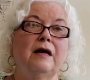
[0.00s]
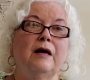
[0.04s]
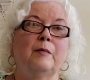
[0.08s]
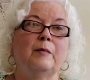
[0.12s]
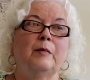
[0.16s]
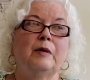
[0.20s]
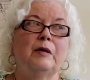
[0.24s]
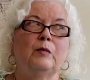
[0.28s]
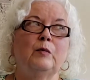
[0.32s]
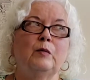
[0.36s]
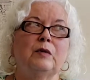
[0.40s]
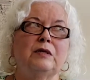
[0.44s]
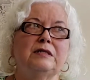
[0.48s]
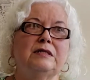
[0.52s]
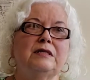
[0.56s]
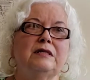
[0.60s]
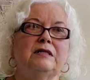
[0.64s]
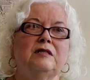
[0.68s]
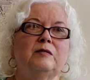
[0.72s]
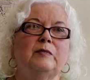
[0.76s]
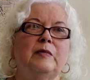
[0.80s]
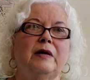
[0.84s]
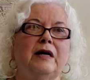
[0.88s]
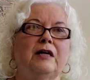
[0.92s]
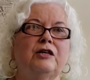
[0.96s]
but it wasn't
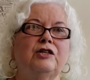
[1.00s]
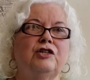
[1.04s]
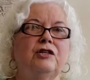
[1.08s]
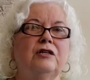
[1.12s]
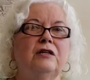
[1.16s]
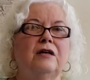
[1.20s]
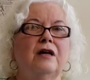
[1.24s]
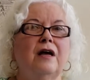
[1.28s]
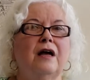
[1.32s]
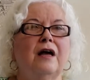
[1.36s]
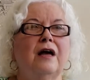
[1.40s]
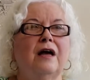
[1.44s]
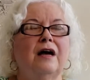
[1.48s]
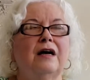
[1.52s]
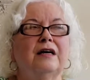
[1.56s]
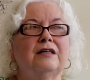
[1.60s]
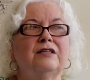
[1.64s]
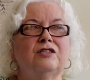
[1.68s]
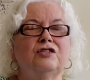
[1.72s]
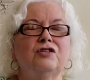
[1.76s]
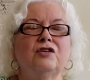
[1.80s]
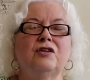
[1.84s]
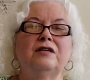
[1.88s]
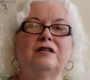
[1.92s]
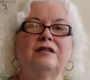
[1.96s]
his passion. I
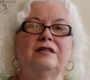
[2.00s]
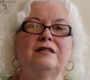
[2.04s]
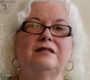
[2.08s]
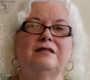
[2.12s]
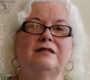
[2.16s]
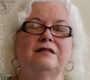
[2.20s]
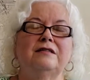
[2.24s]
started